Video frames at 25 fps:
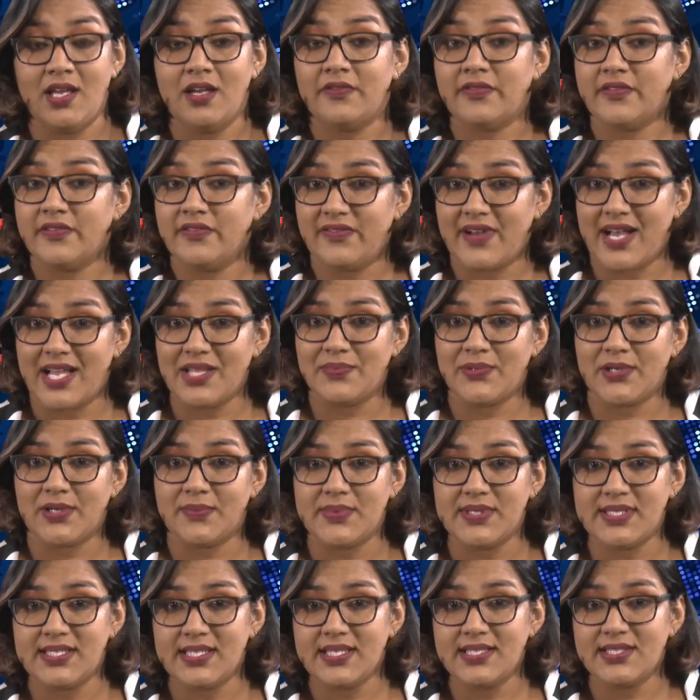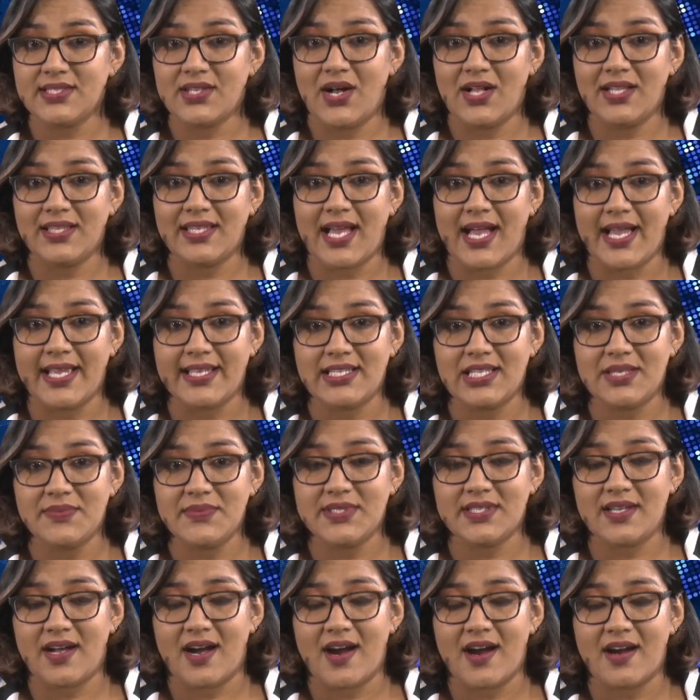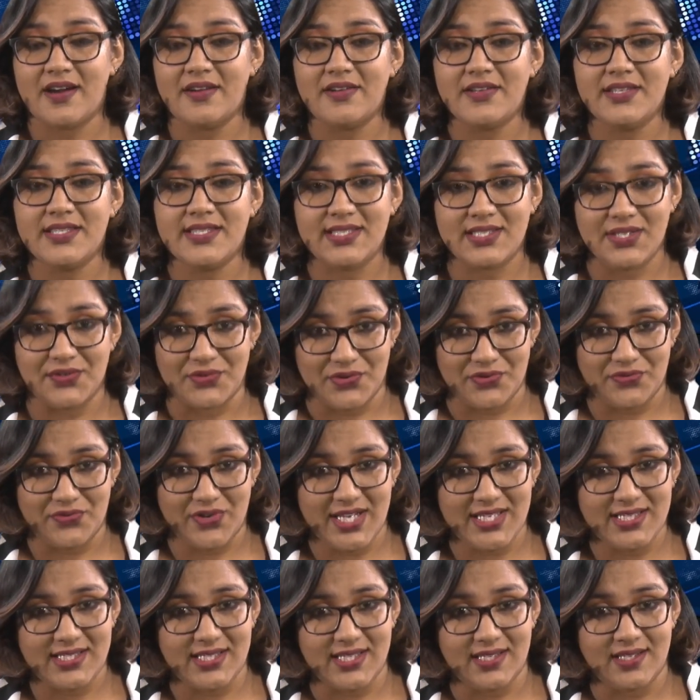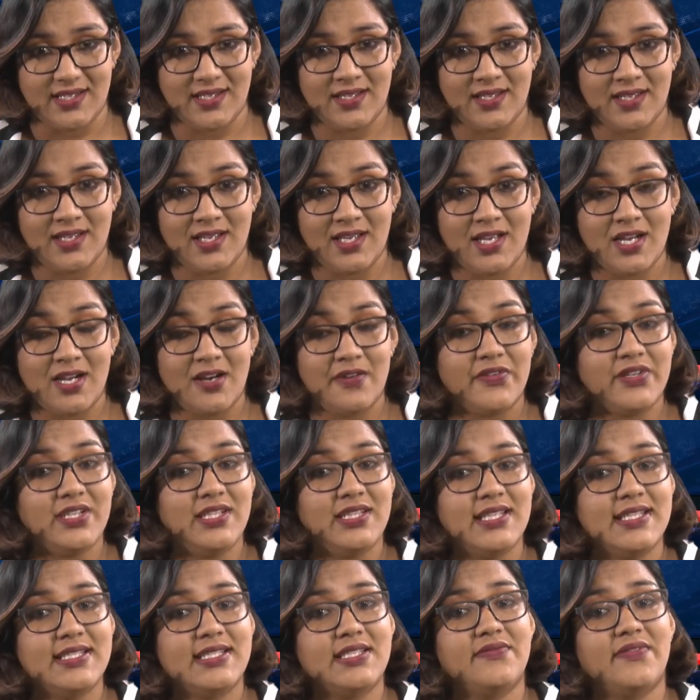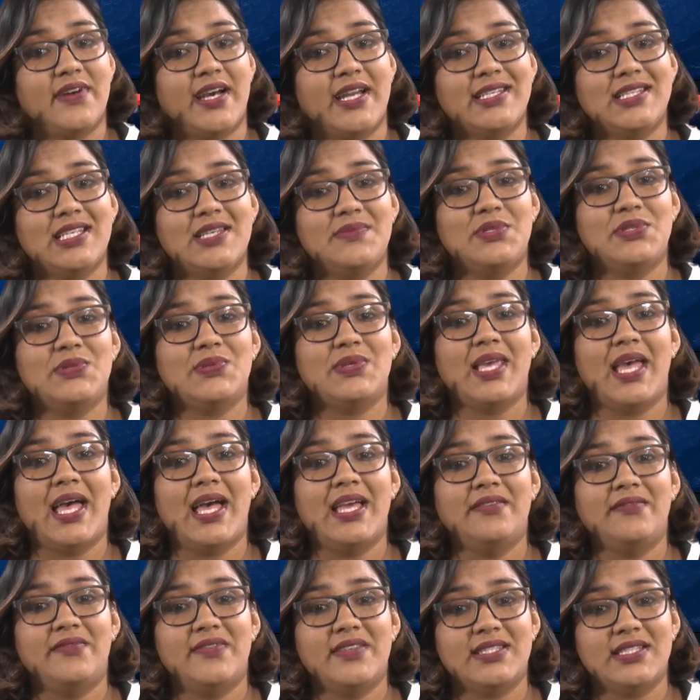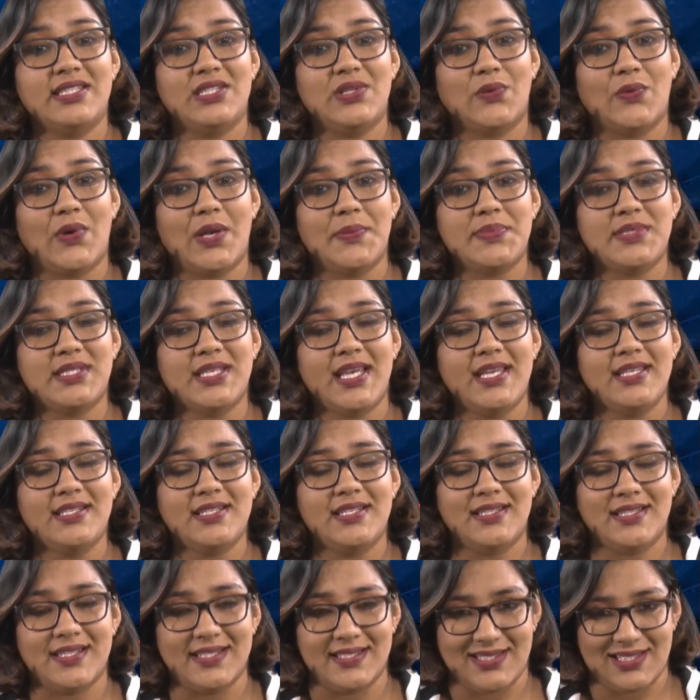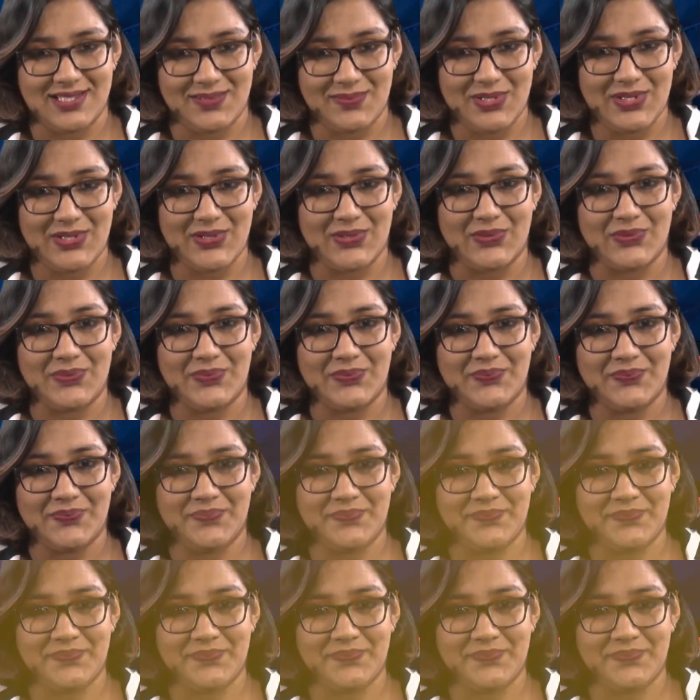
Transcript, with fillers: For VAT purposes, all the items are zero rated. For the list of items, you can visit the website listed below.